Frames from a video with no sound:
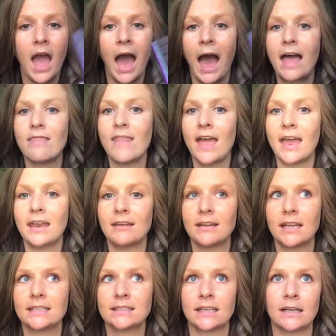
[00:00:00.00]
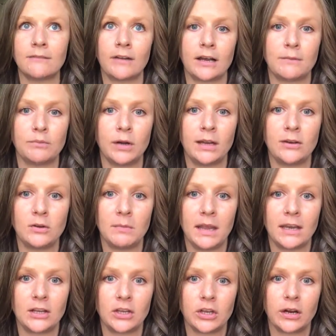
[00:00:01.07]
And then it's like I've got a brand new
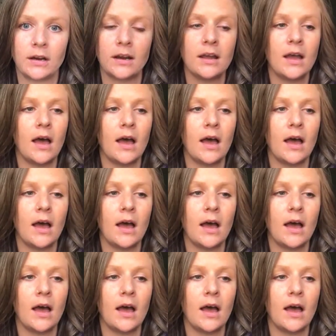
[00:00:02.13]
manicure.